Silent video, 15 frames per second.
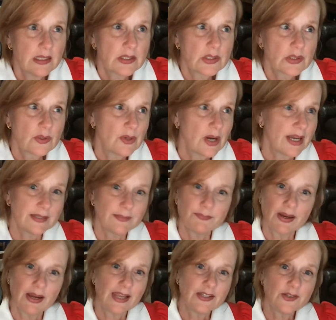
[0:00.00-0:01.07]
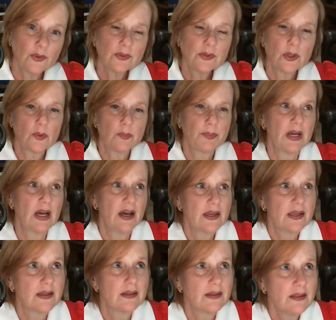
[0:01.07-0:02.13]
So I don't know, but
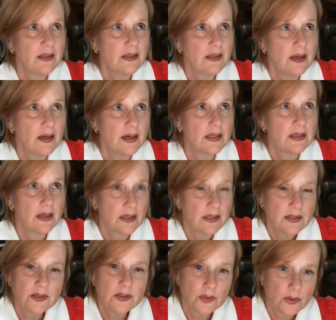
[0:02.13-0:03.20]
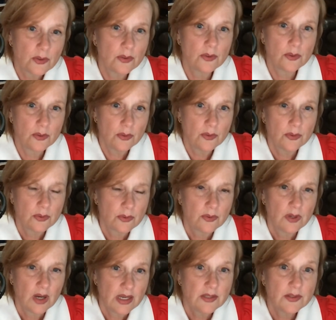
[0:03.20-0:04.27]
I do
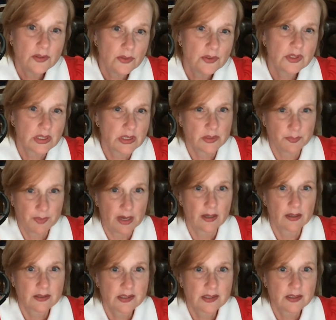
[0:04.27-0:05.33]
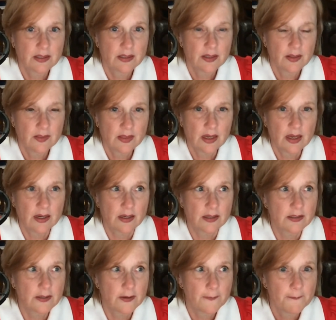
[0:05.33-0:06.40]
suspect
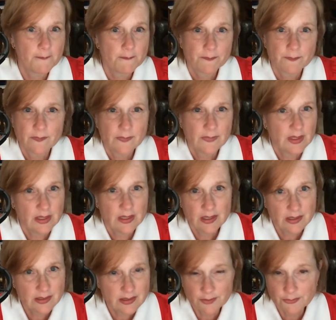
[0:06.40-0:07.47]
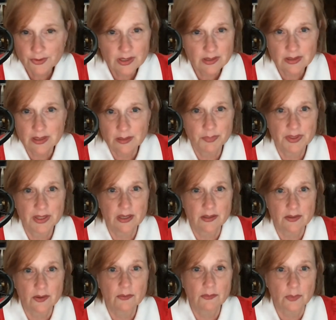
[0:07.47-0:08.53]
that it definitely
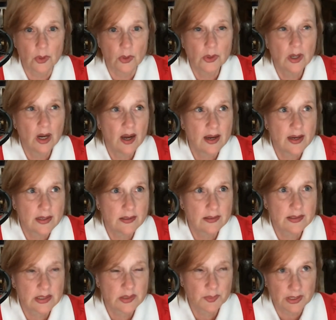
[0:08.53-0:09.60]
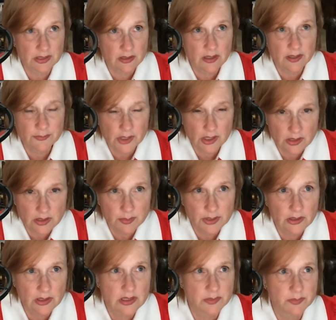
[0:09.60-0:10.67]
played a role. I suspect, and I've talked
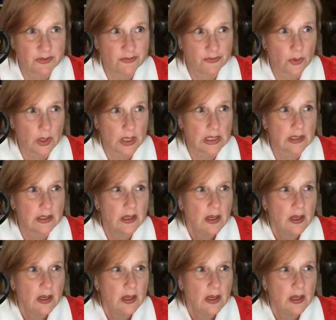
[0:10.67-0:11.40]
about this before,